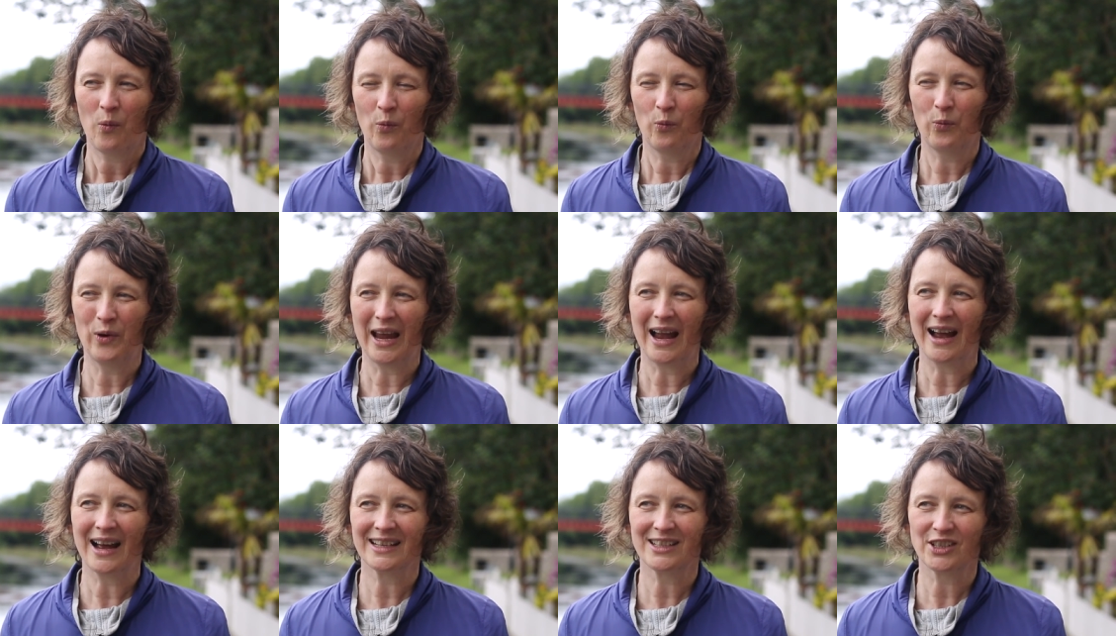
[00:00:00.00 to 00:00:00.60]

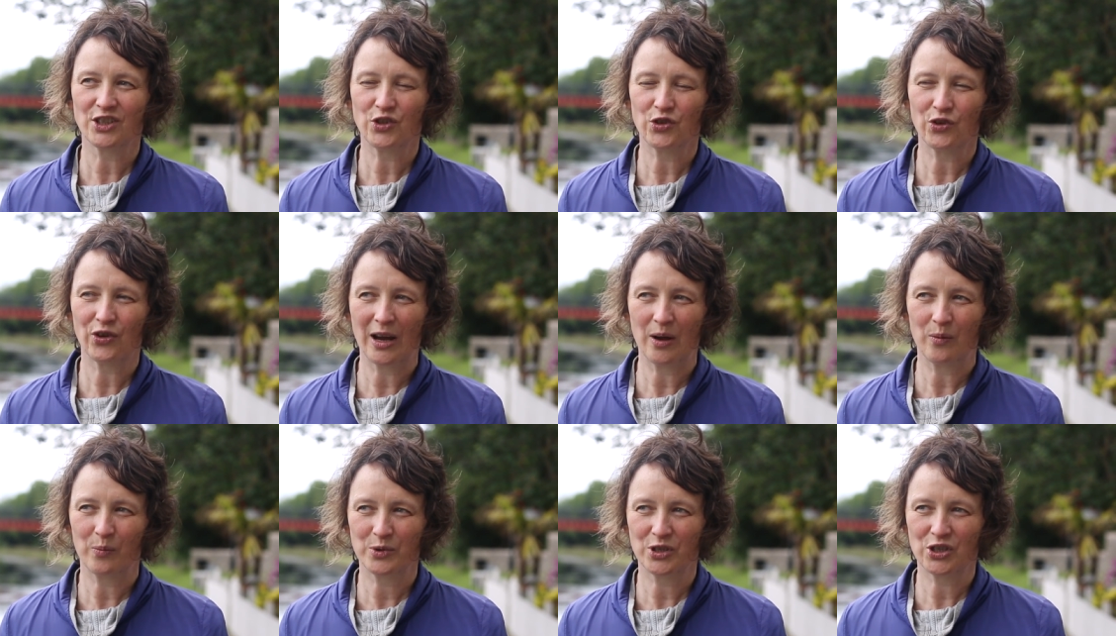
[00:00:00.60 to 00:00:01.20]
We had a
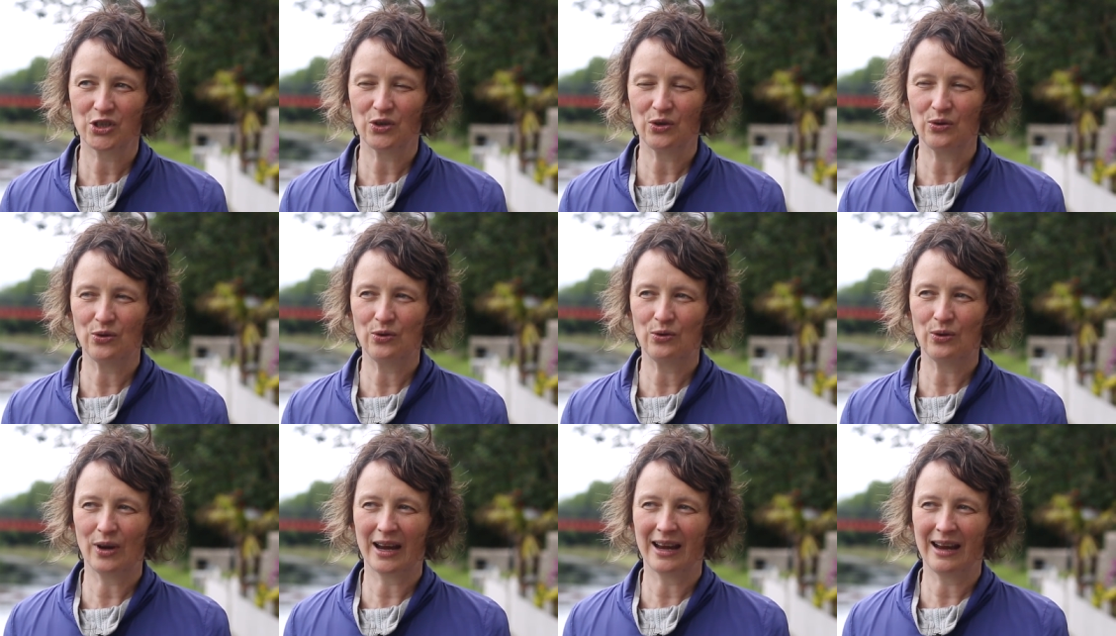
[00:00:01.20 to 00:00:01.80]
trip
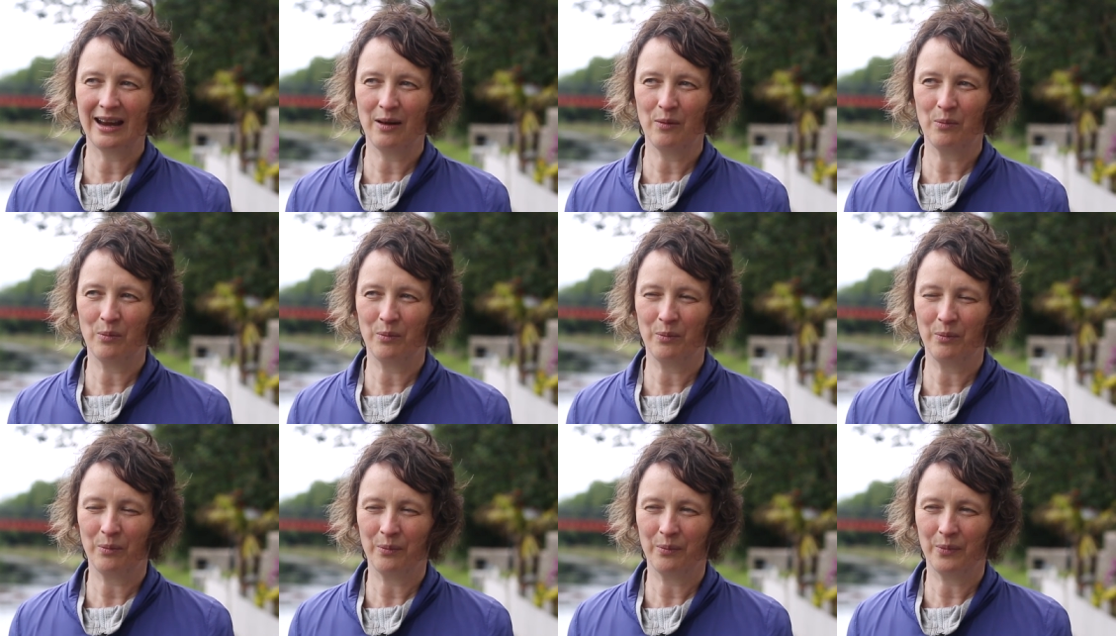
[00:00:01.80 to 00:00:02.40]
to
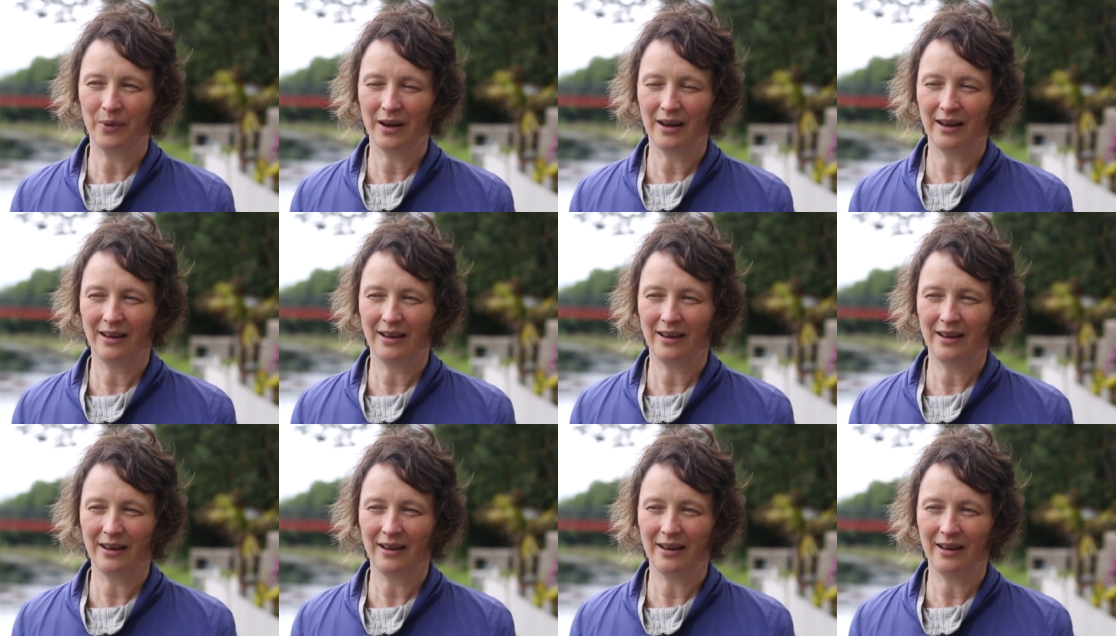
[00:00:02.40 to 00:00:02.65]
an